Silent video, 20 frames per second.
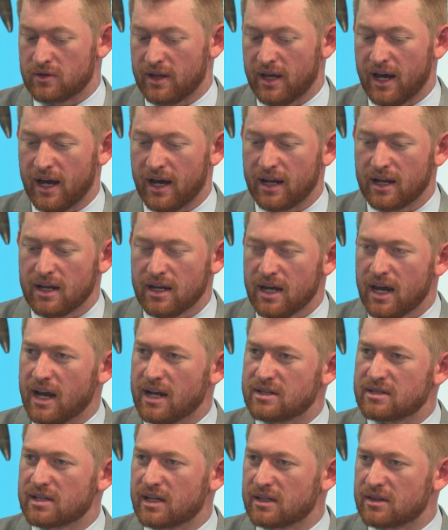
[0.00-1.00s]
that.
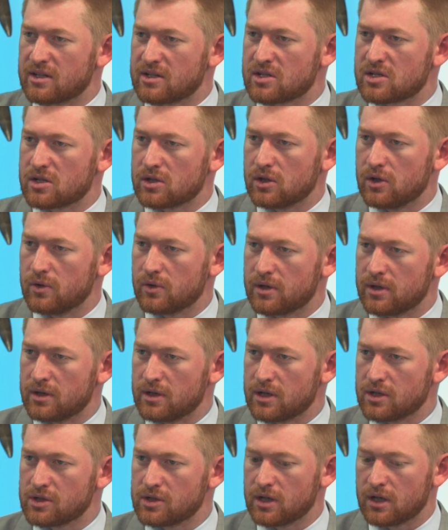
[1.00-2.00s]
It's like this slow
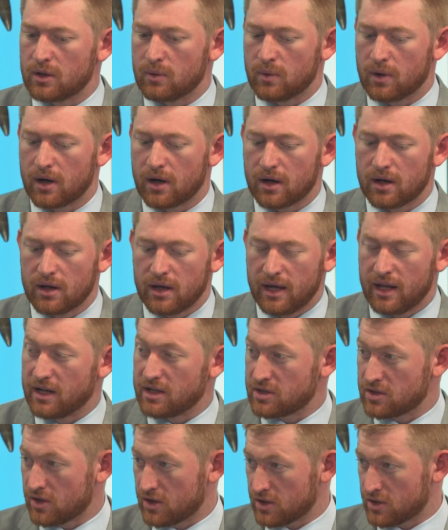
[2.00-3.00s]
conditioning where, and
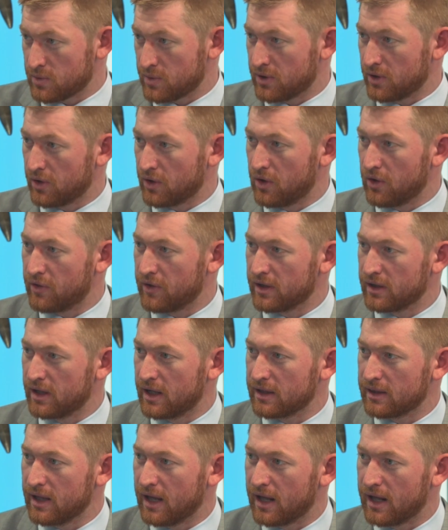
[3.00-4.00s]
it starts with a little thing
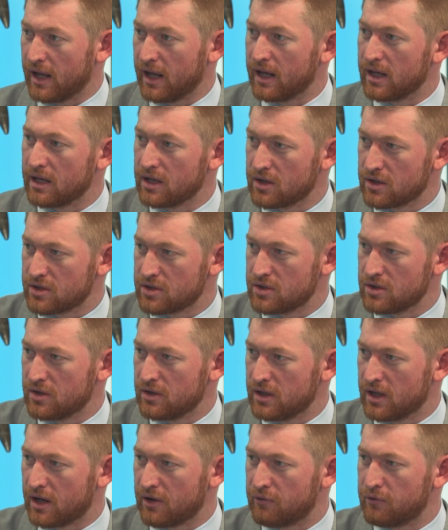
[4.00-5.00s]
like that. Hey, here's,
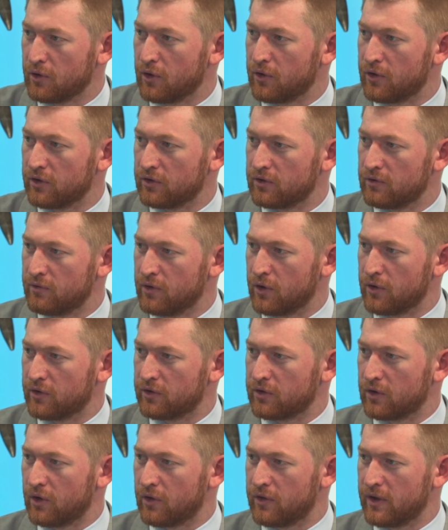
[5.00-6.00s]
you got to fill this
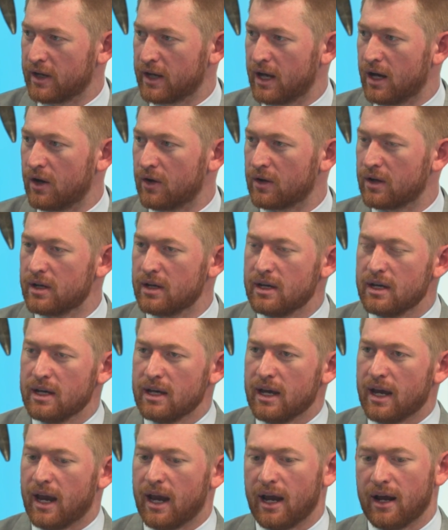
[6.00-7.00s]
little thing out,
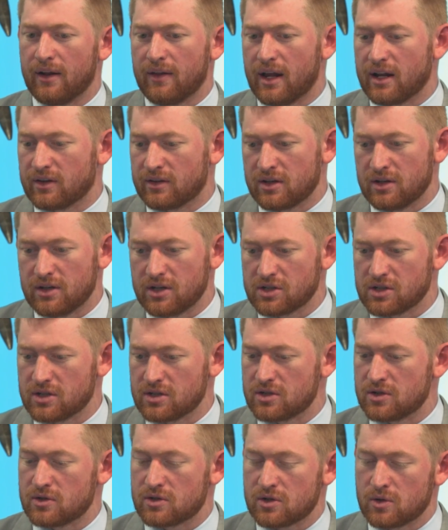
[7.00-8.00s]
and that
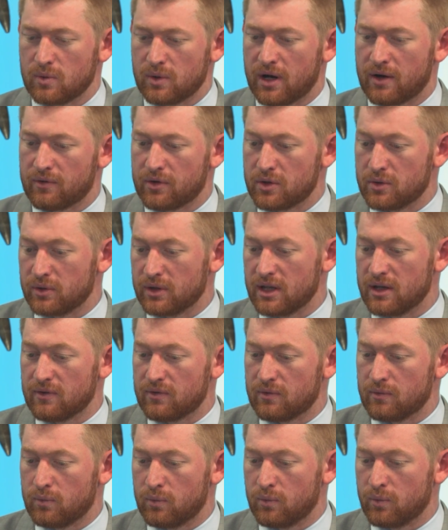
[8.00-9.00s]
conditions you. So whenever you
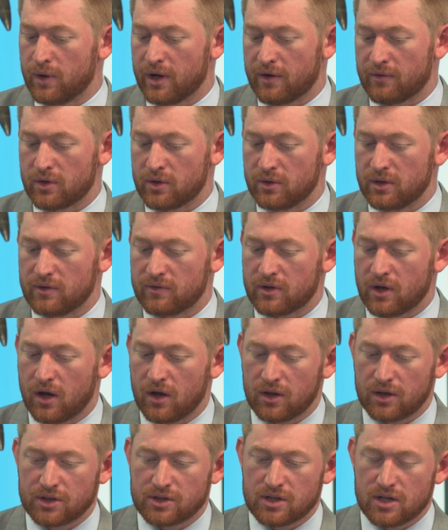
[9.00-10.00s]
leave
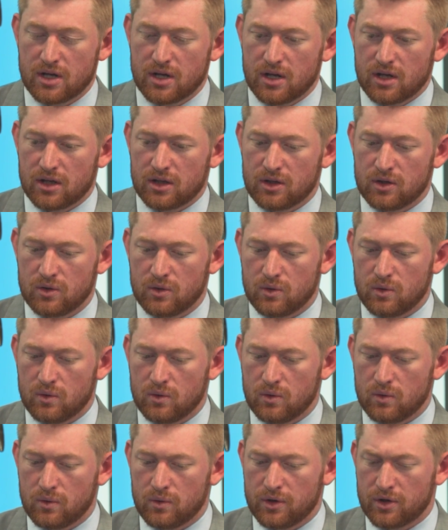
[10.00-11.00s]
college,
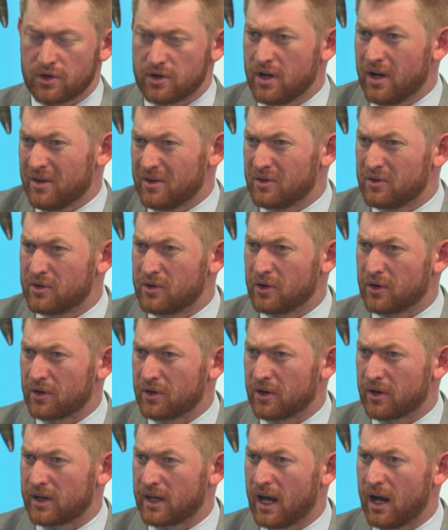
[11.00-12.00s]

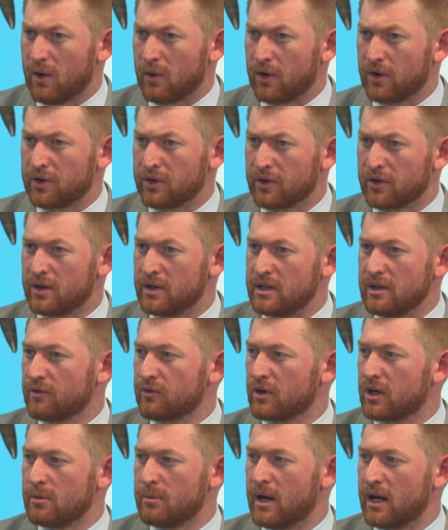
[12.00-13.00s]
you're a coward. You're
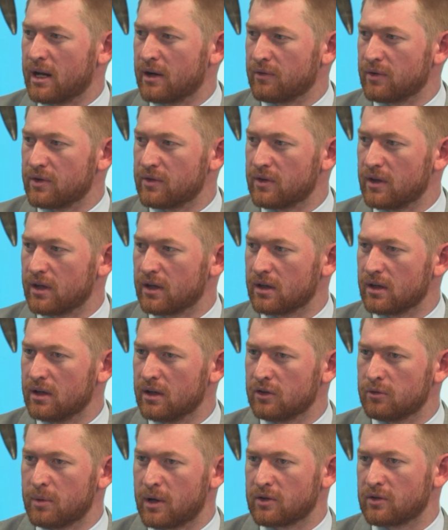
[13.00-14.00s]
indifferent about everything,
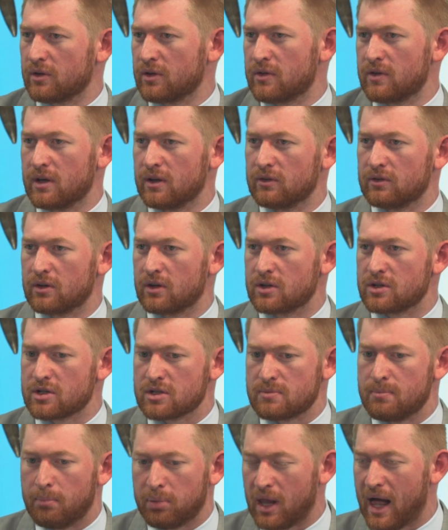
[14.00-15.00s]
especially things that are
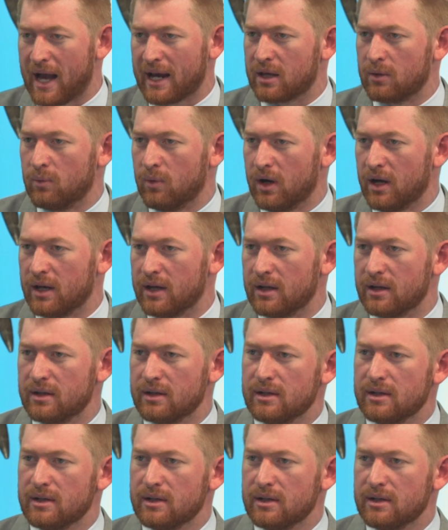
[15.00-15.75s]
just black and white.